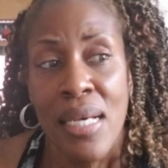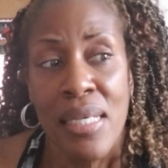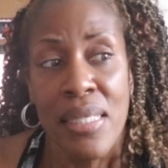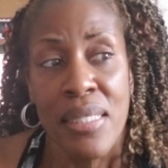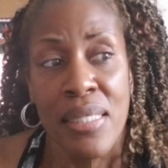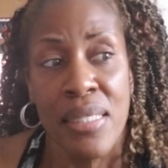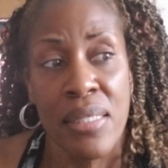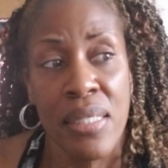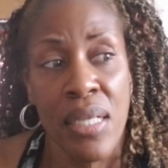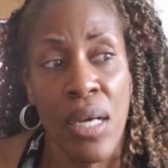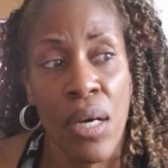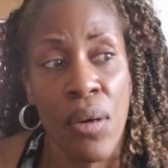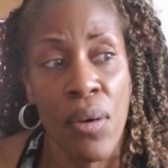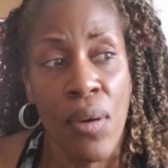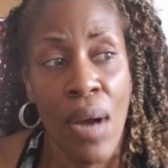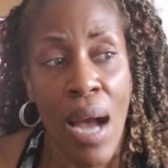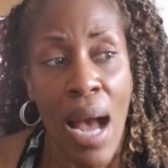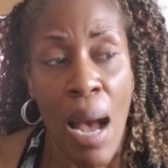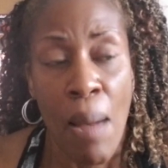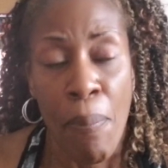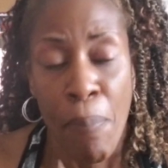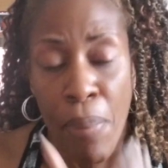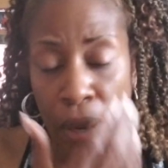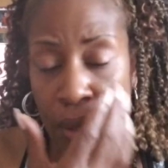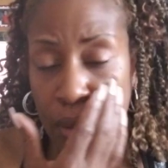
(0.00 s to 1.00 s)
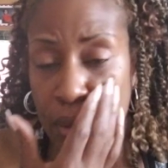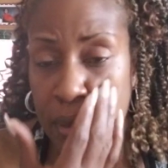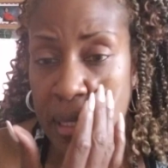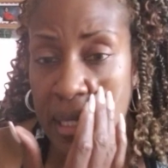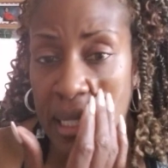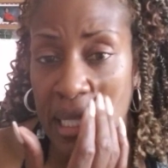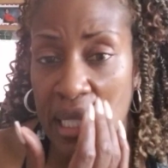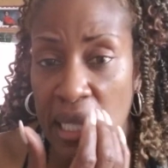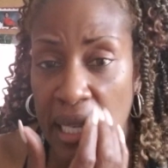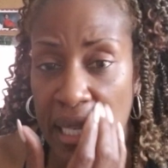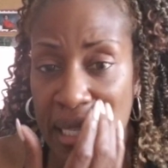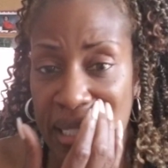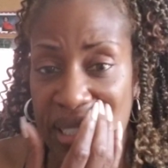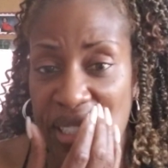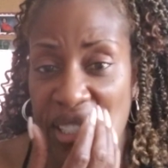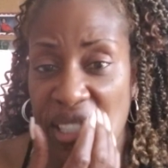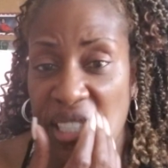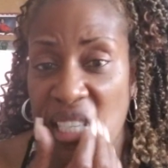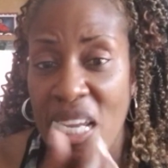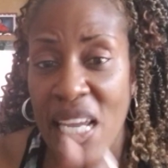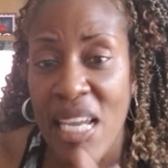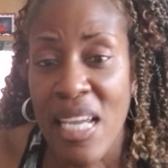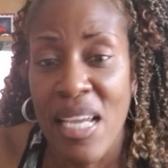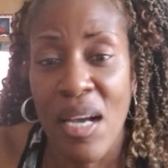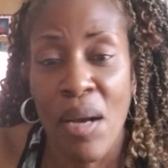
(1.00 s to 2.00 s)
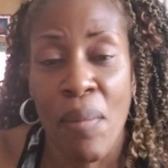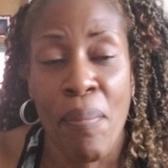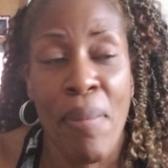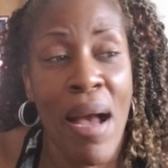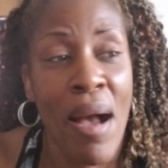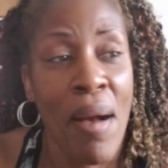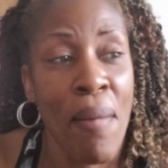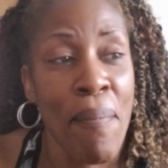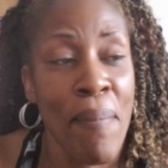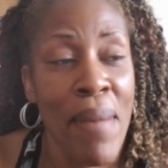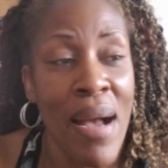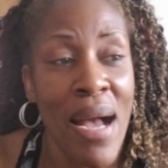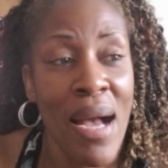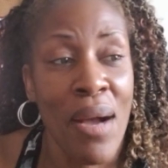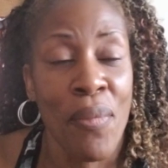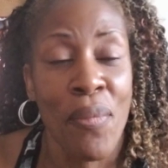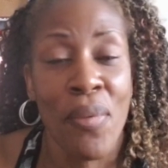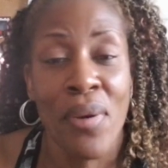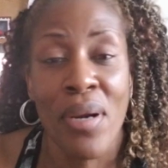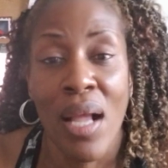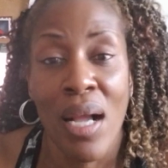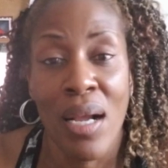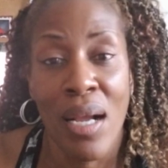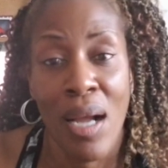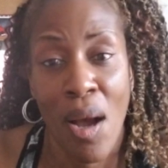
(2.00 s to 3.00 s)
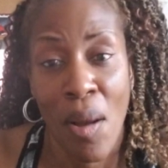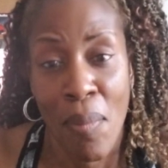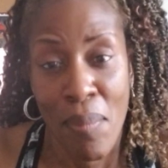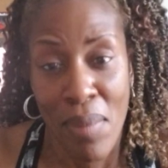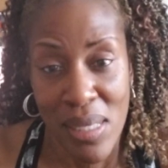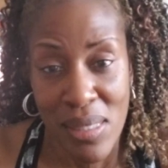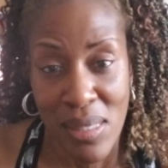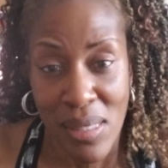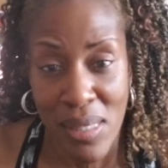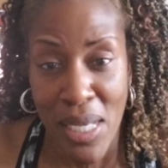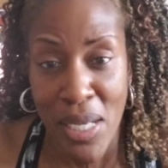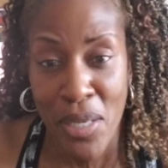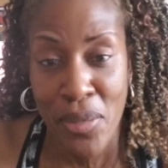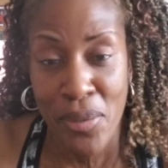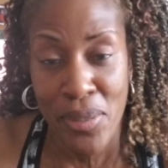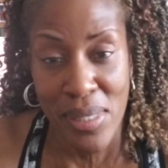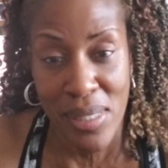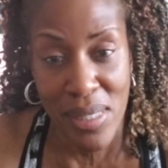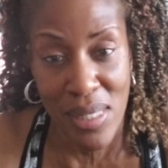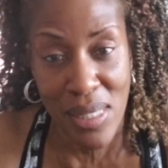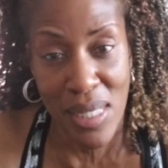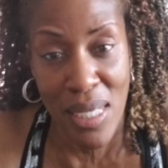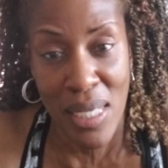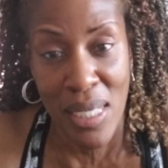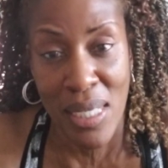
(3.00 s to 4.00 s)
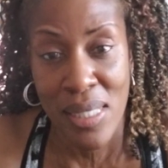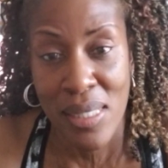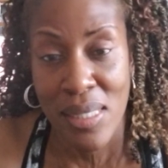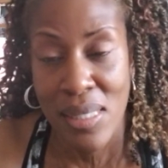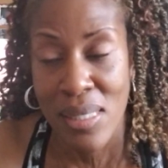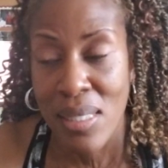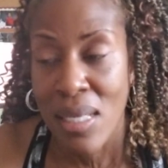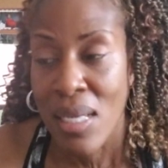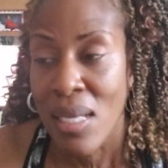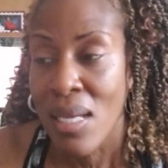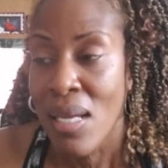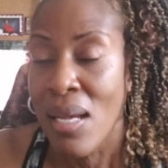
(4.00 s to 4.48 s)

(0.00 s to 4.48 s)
I posted yesterday about what I call my sacred six.